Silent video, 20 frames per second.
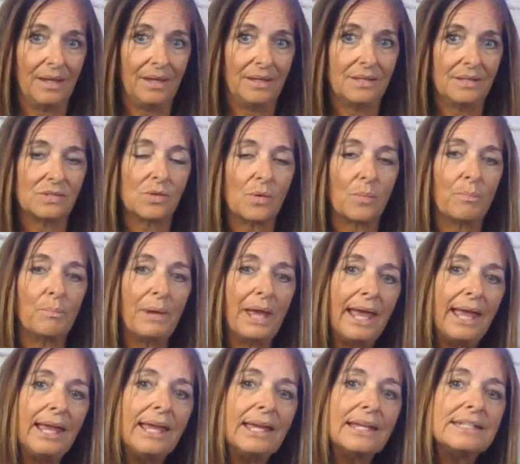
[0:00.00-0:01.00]
So
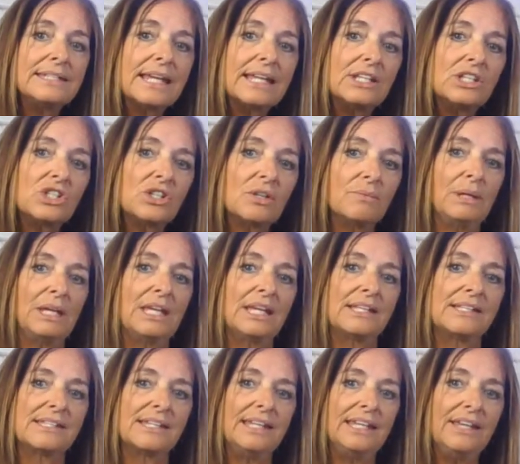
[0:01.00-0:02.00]
pay attention,
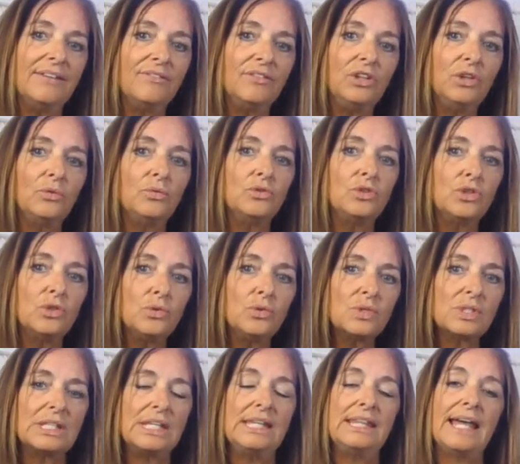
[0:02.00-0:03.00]
because if you do
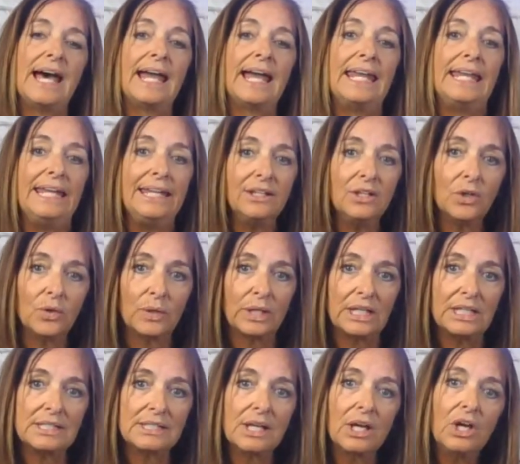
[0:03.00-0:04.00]
see that
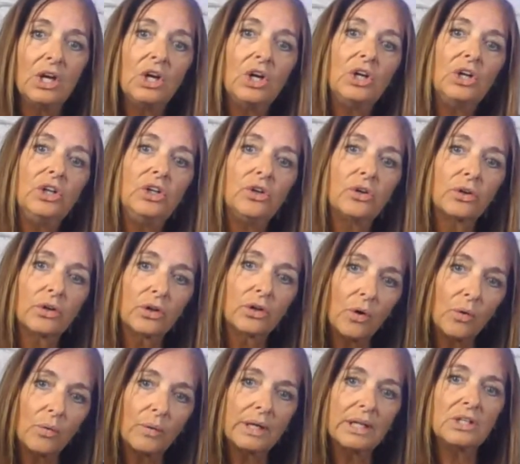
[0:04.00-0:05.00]
increase, you're
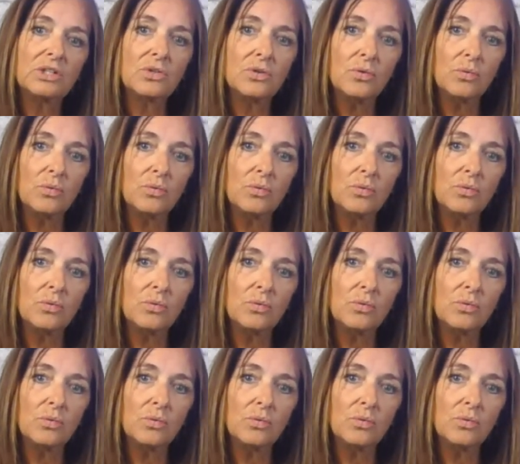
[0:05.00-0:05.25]
going to